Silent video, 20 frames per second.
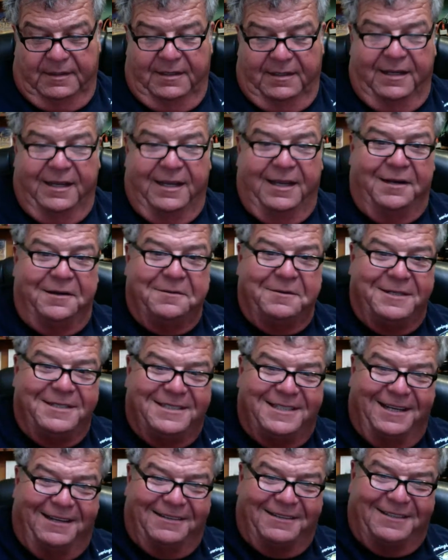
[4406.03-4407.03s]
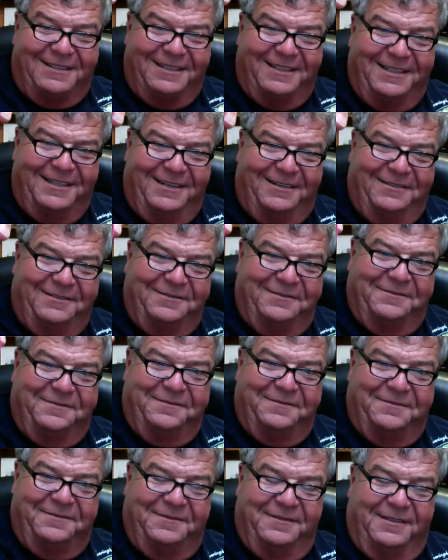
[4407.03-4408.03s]
Henry Salcido.
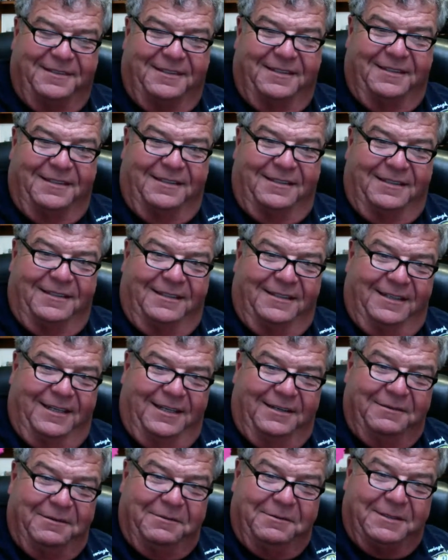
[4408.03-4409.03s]
Henry,